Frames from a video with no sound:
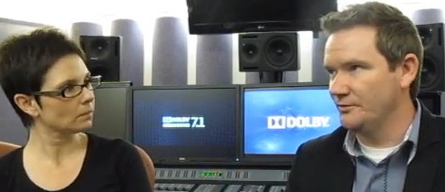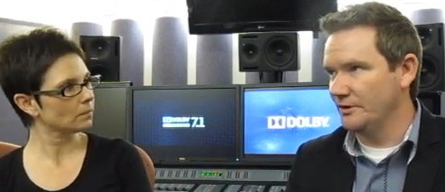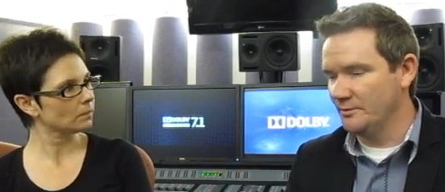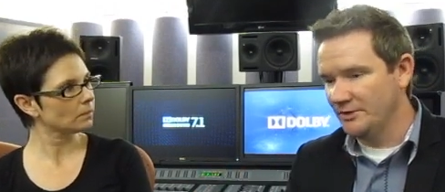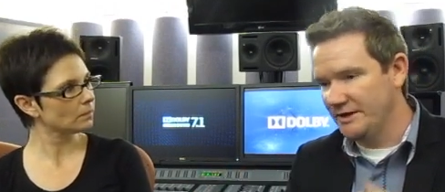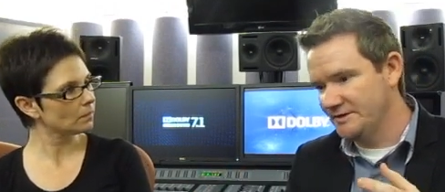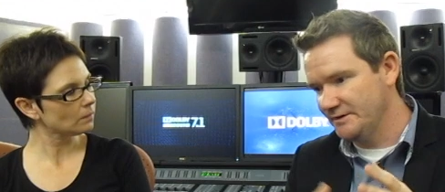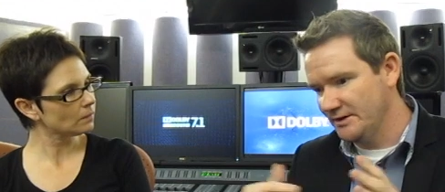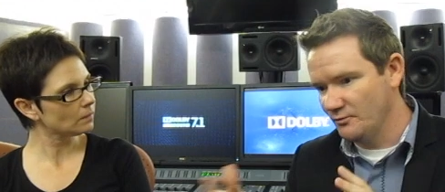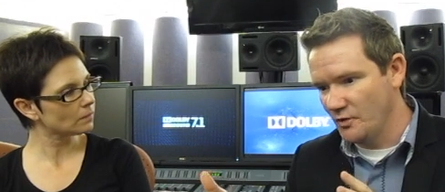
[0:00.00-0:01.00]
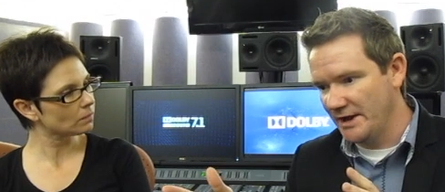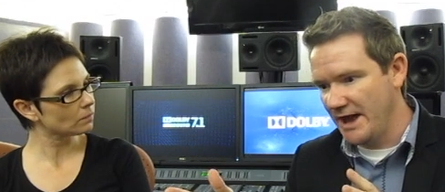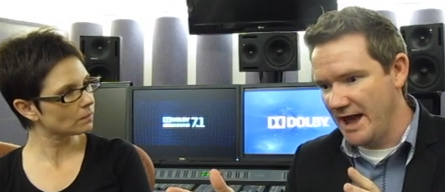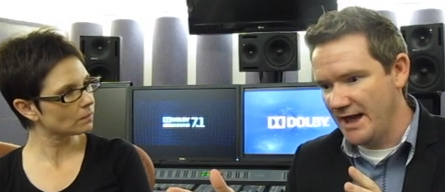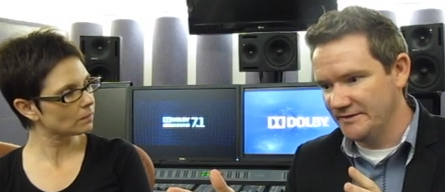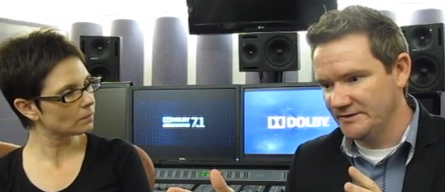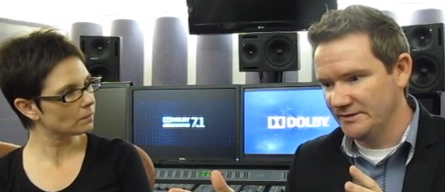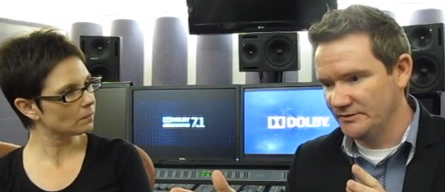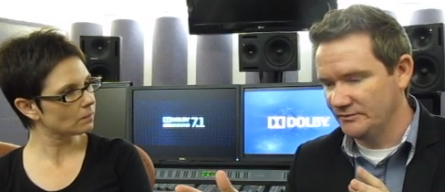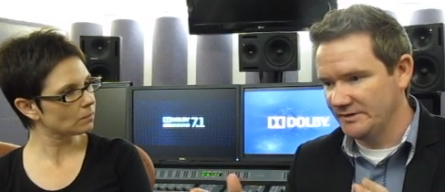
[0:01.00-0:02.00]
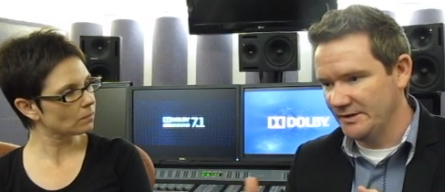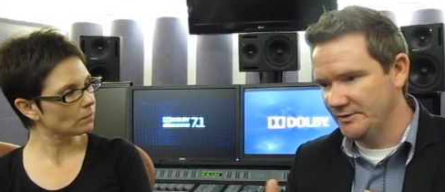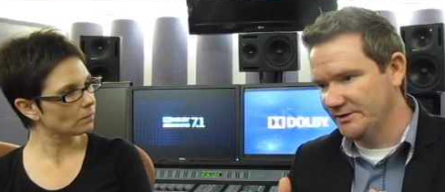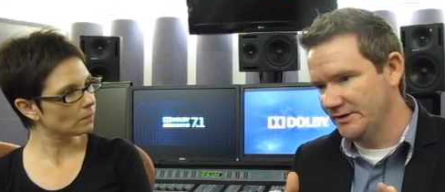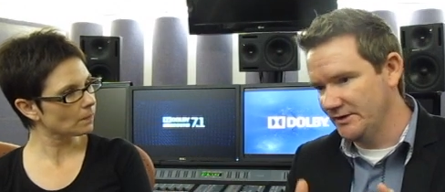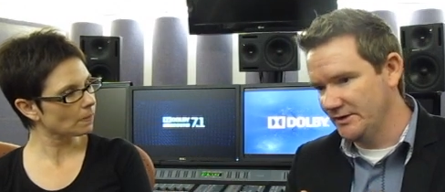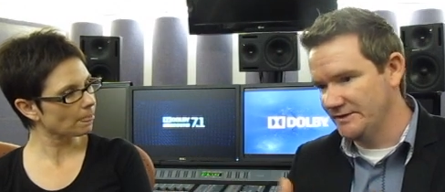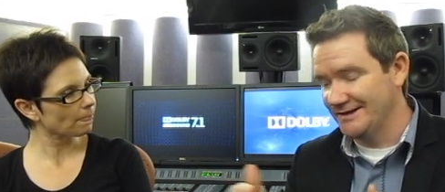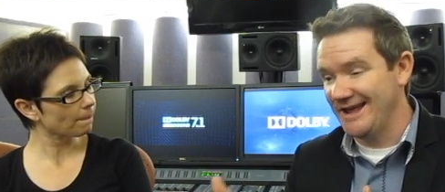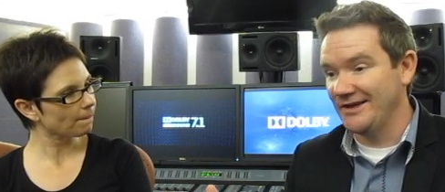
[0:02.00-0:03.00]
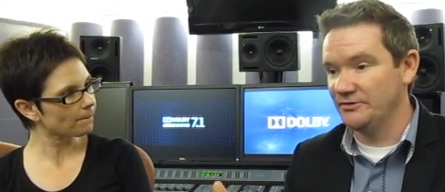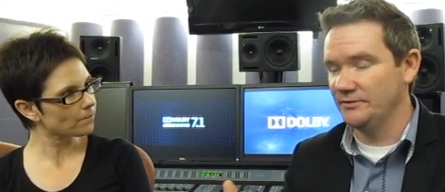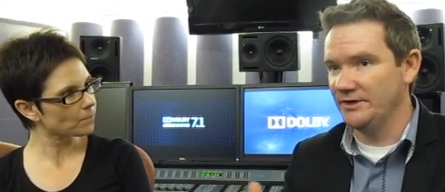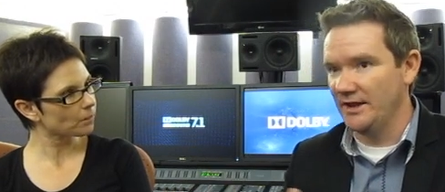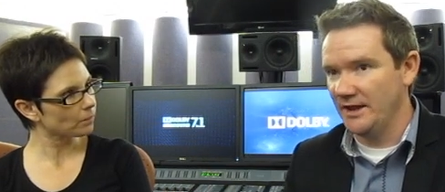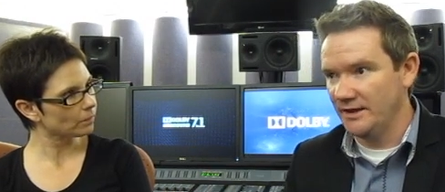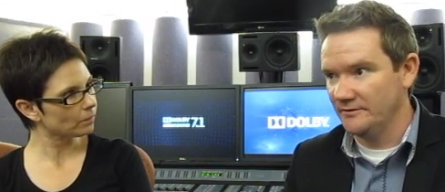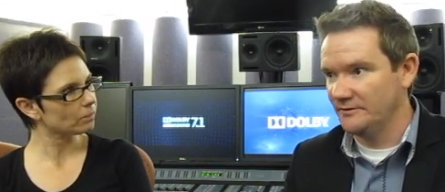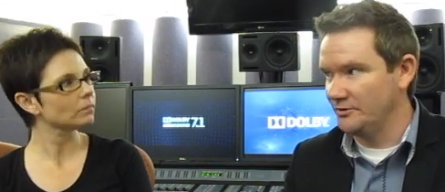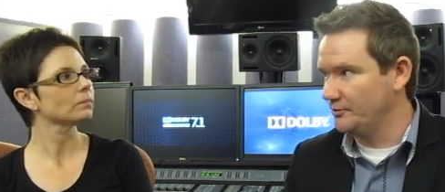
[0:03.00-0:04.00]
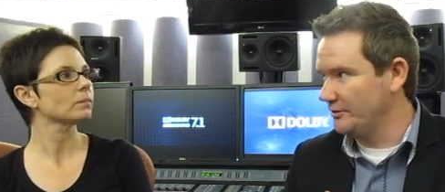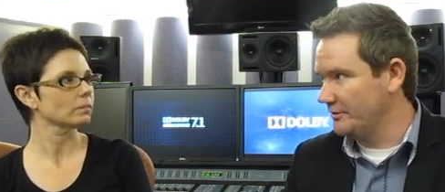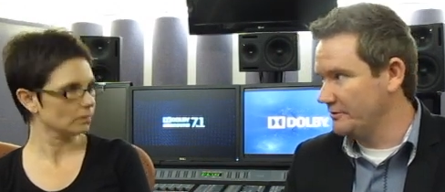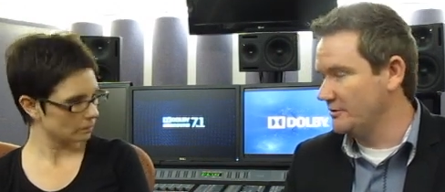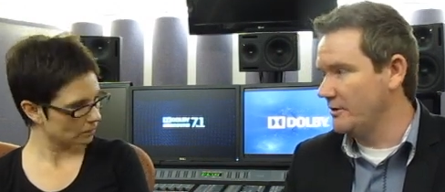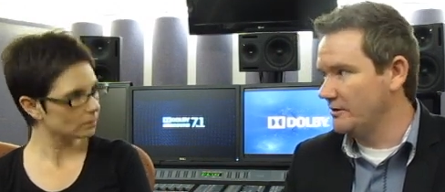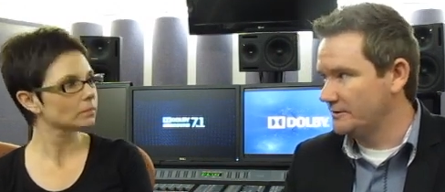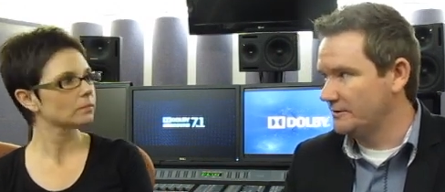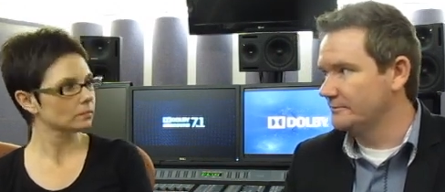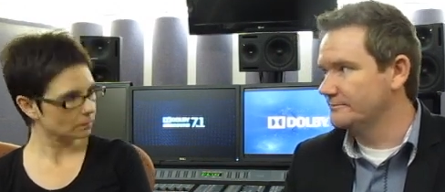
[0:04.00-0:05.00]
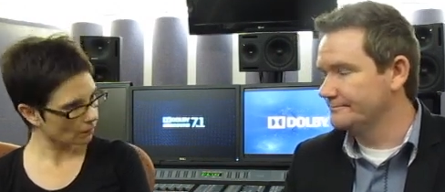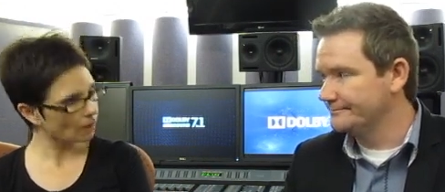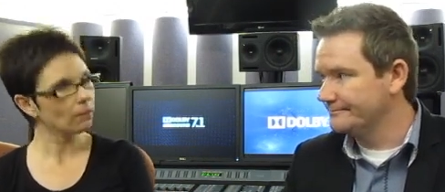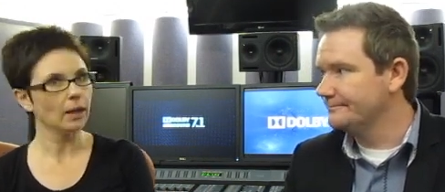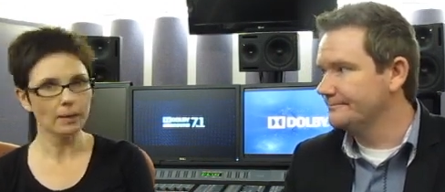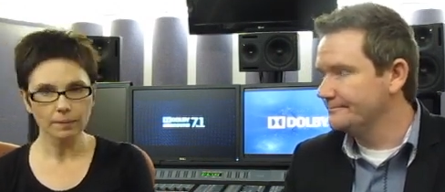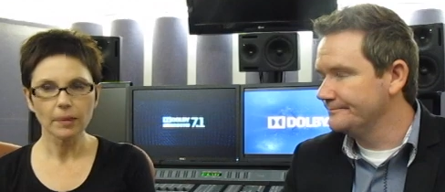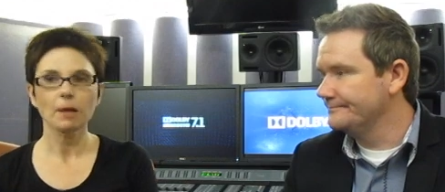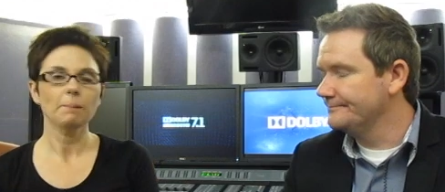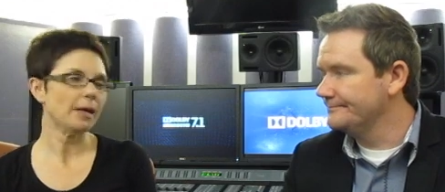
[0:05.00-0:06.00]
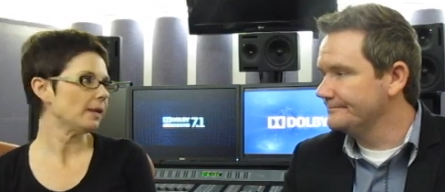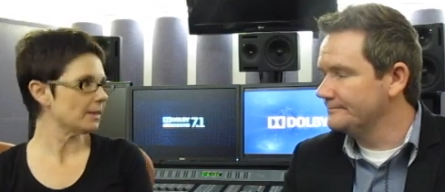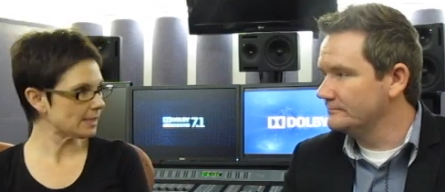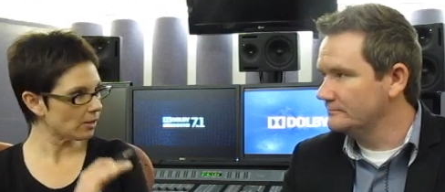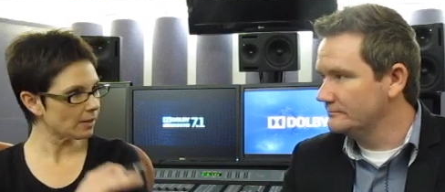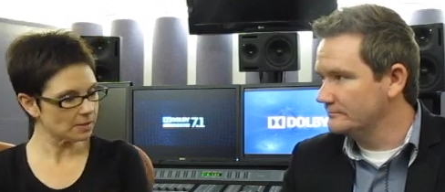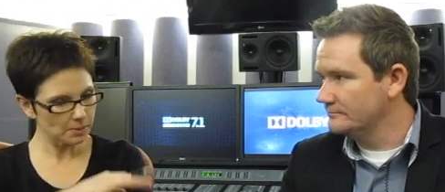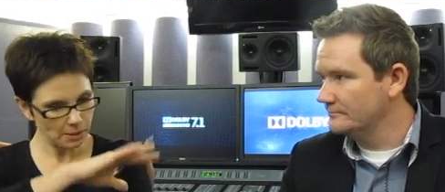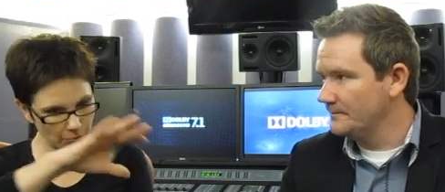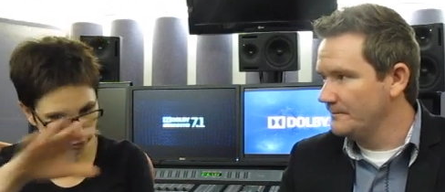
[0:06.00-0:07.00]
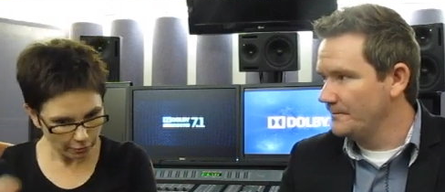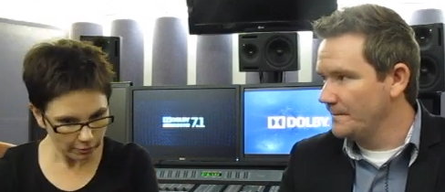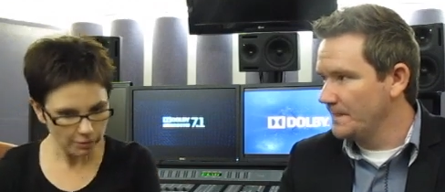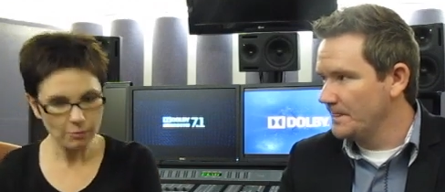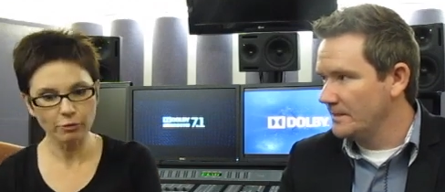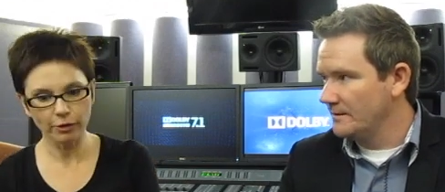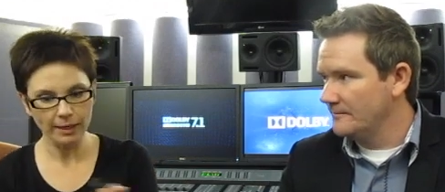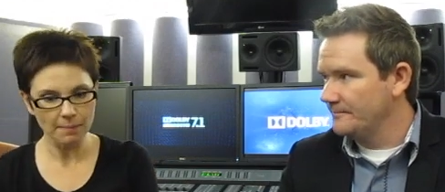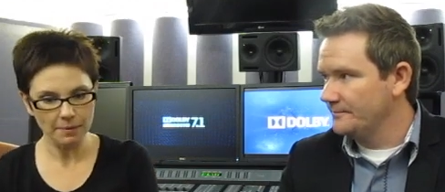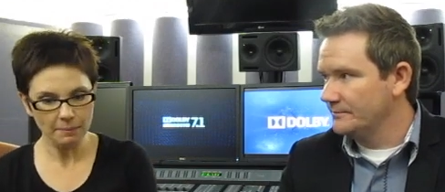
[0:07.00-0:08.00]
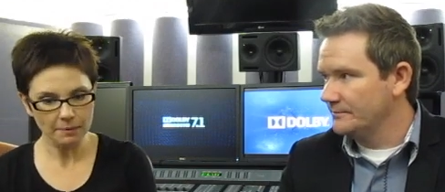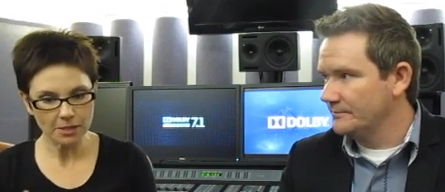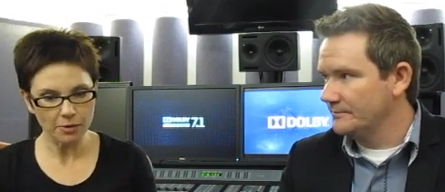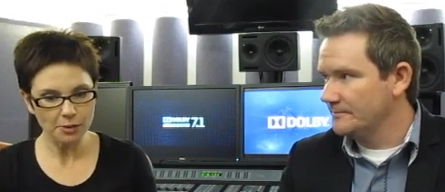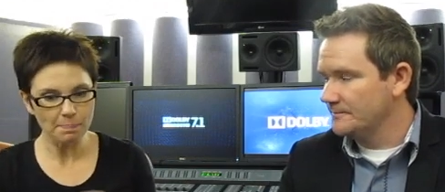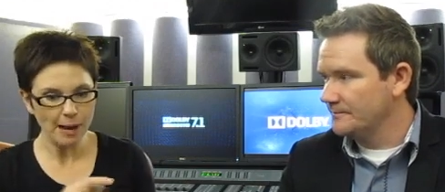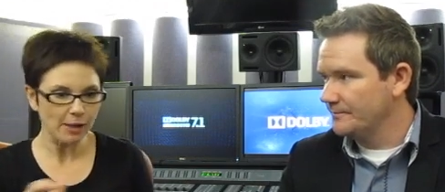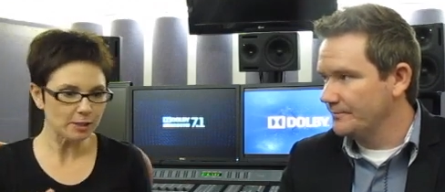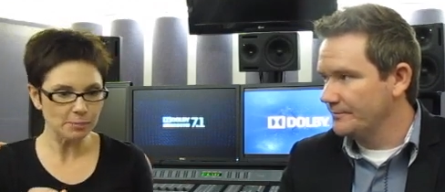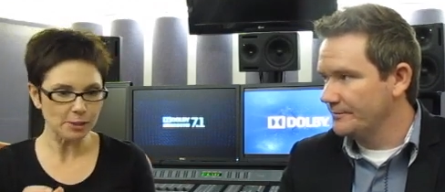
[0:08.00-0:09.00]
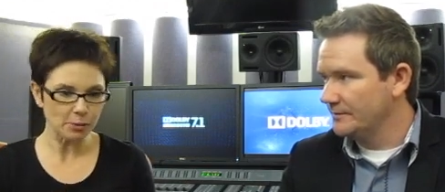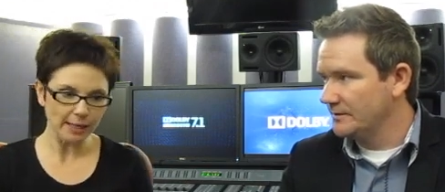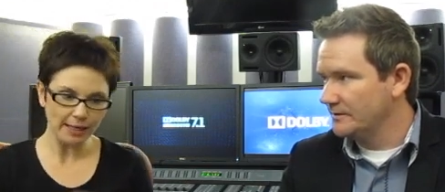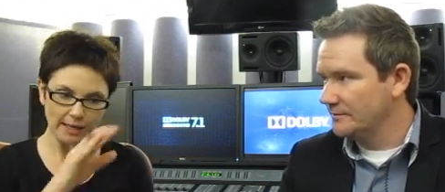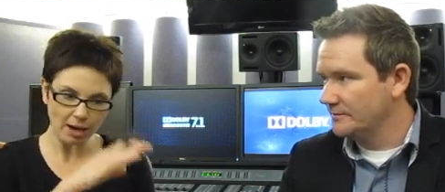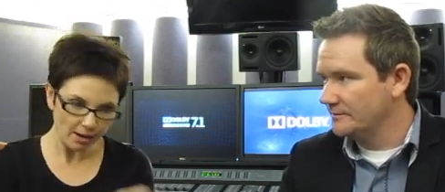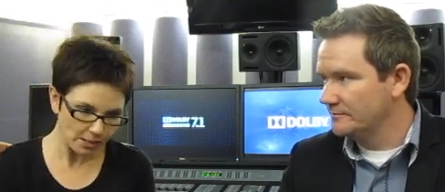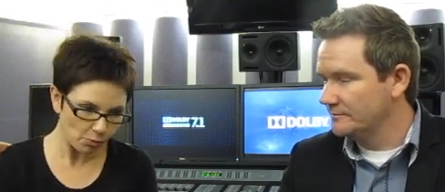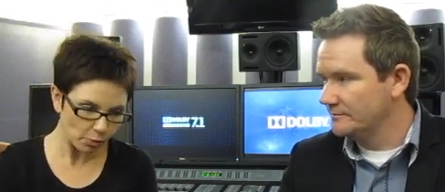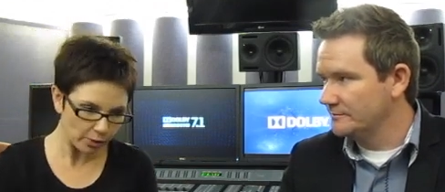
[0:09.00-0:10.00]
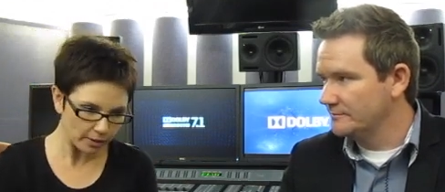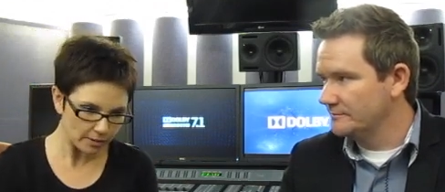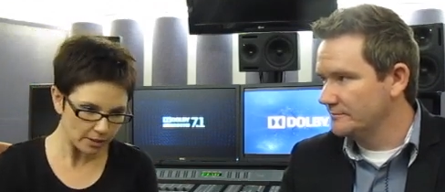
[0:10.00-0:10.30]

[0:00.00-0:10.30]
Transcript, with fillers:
Speaker 1: the complexity and what it adds is typically it's an extra day to the production cost.
Speaker 2: Okay, but it still gives them some freedom. So there's a balance between it costs more